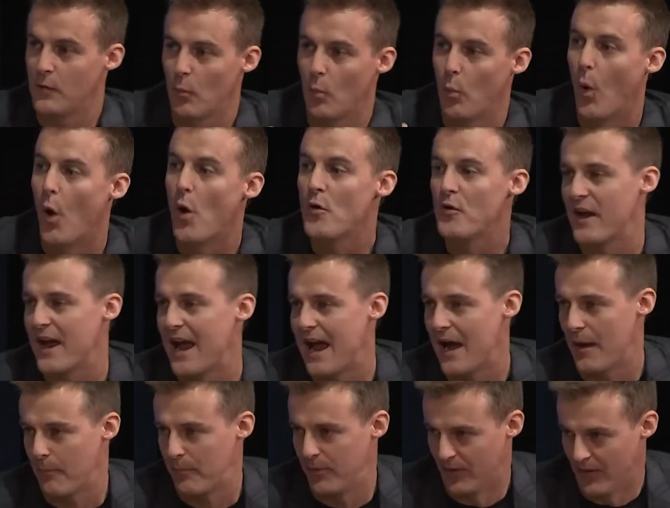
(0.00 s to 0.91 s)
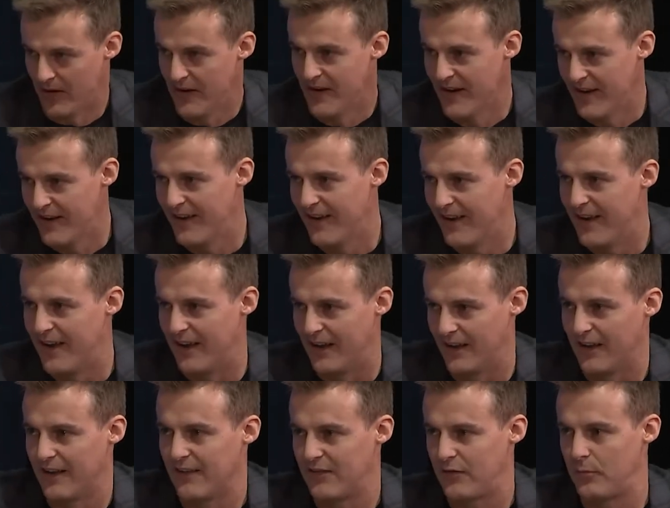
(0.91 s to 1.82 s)
won't happen
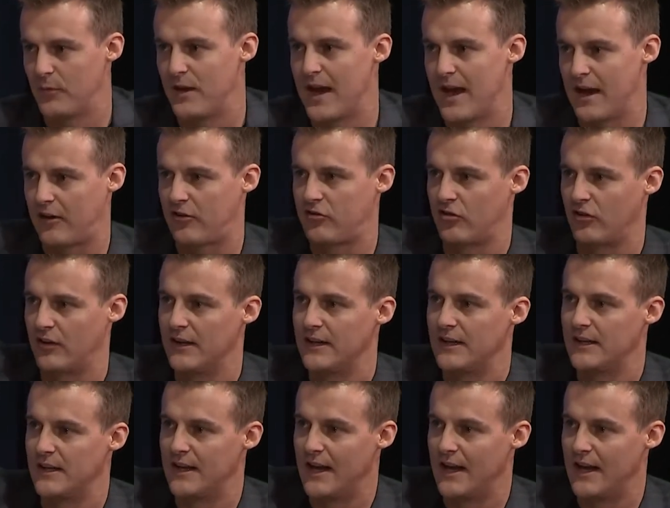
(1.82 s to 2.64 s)
unless we actually